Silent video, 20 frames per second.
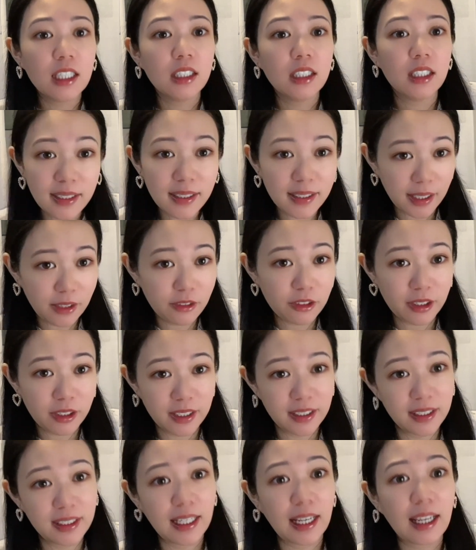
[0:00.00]
This is
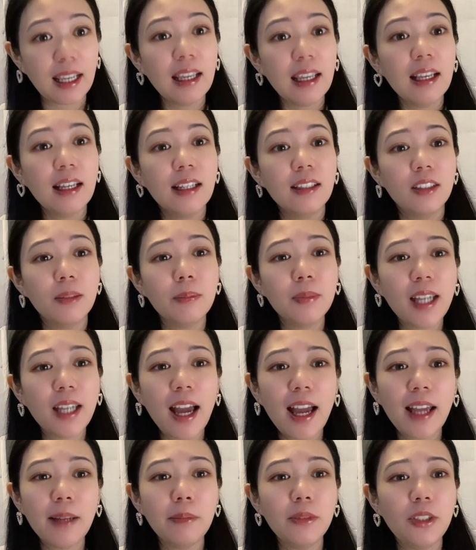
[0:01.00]
interesting.
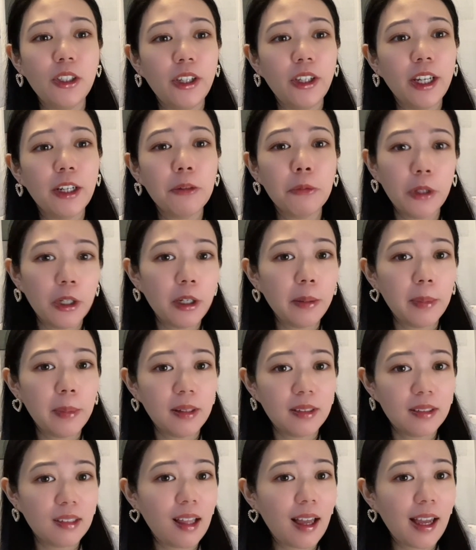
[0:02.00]
Sometimes you hear
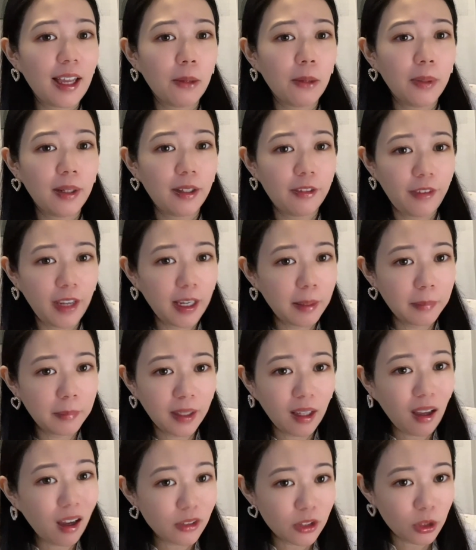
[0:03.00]
rumors like when a
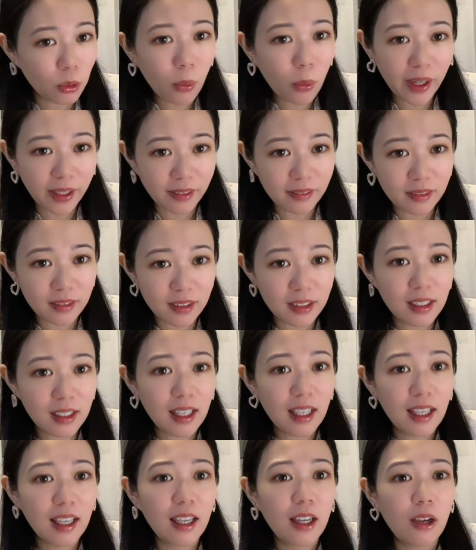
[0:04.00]
family got twins,
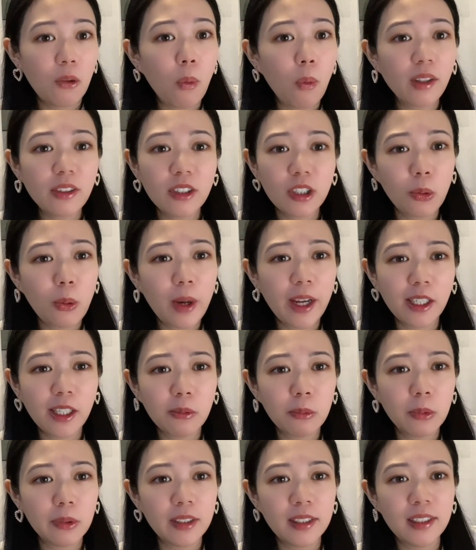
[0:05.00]
one
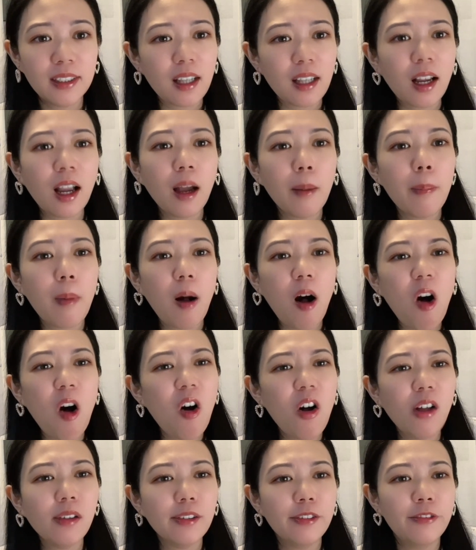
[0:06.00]
twin will suck up
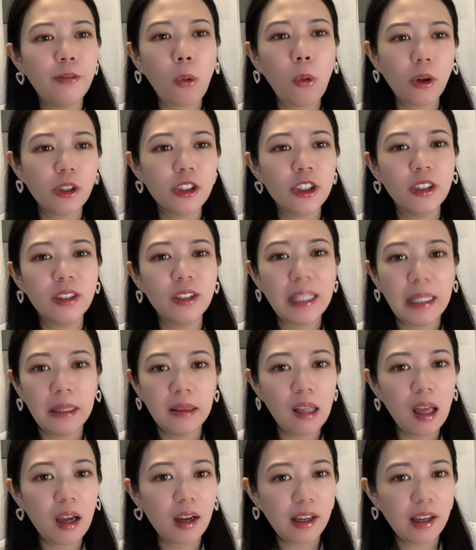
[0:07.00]
all the fortune
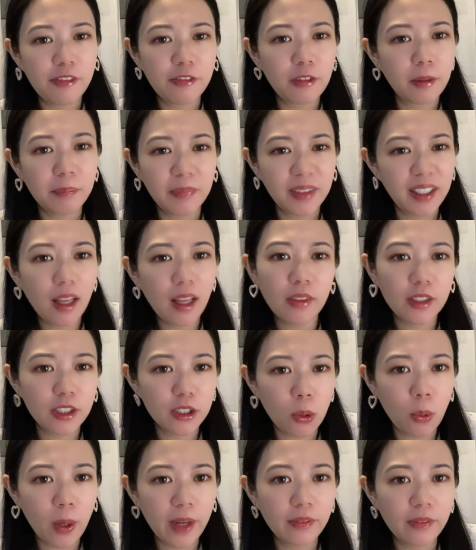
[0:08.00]
and luck from the other
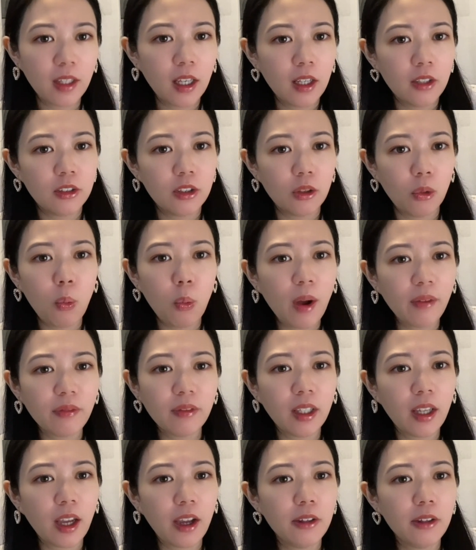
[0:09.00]
twin, so
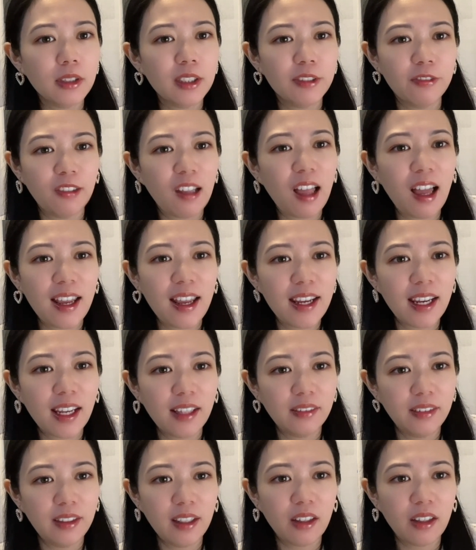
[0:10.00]
one goes flying
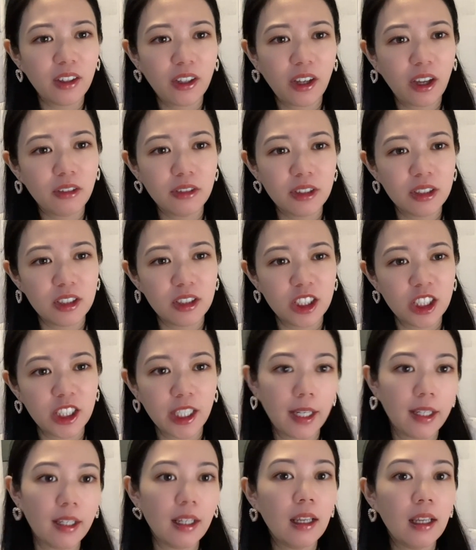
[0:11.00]
and the other goes to
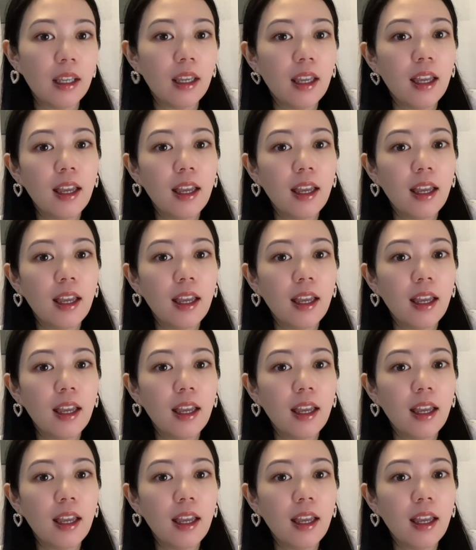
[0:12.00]
shit.